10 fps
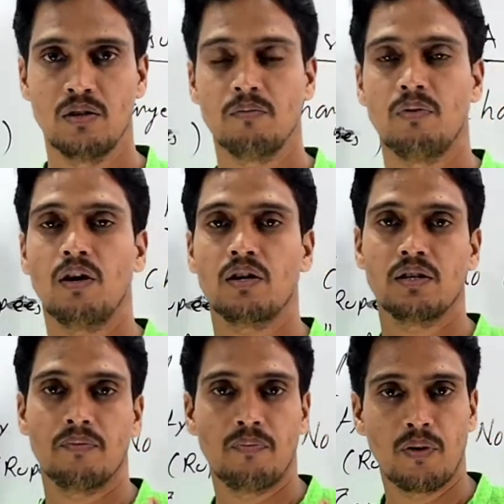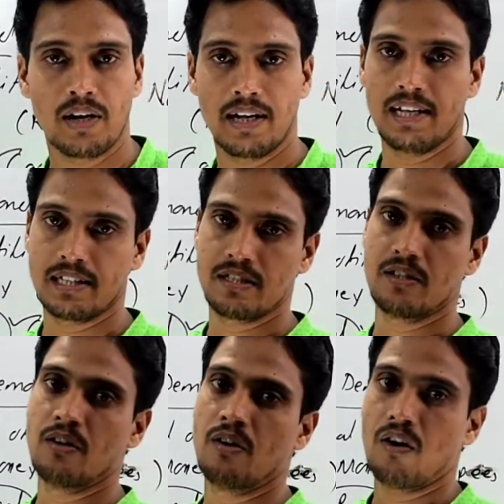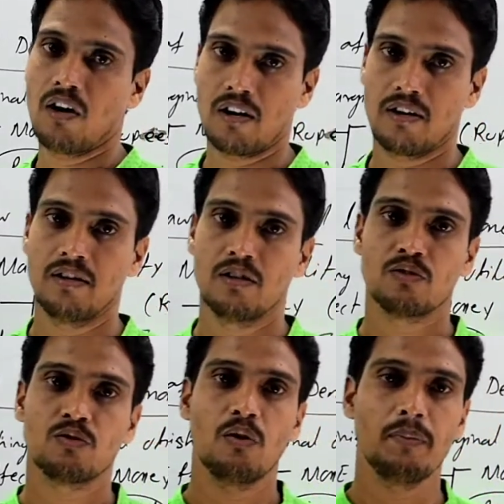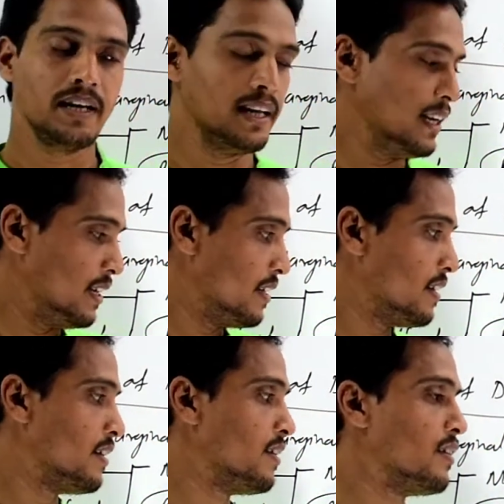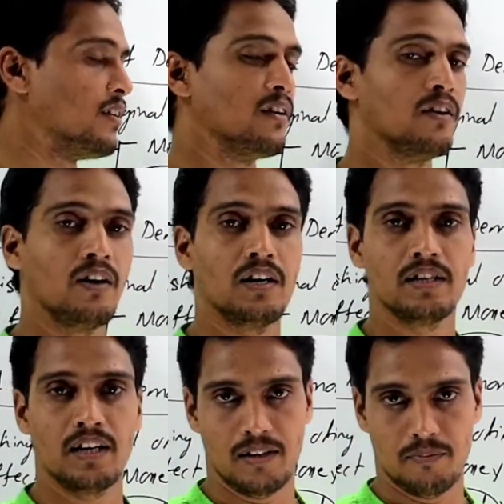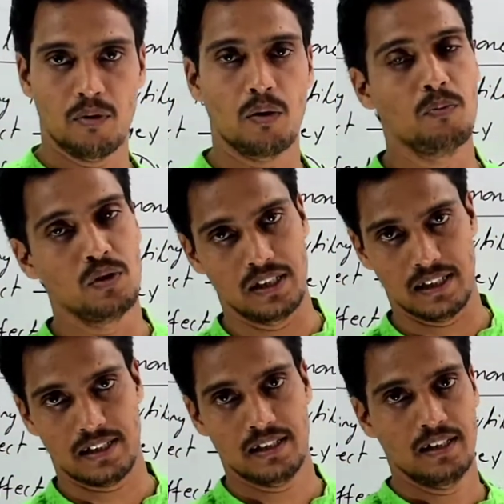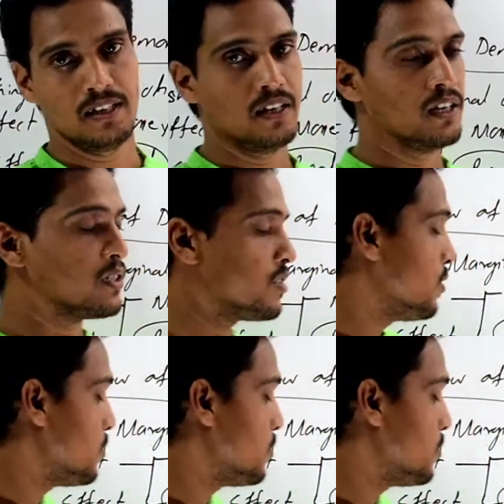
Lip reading: for the paneers, or so many other purposes. So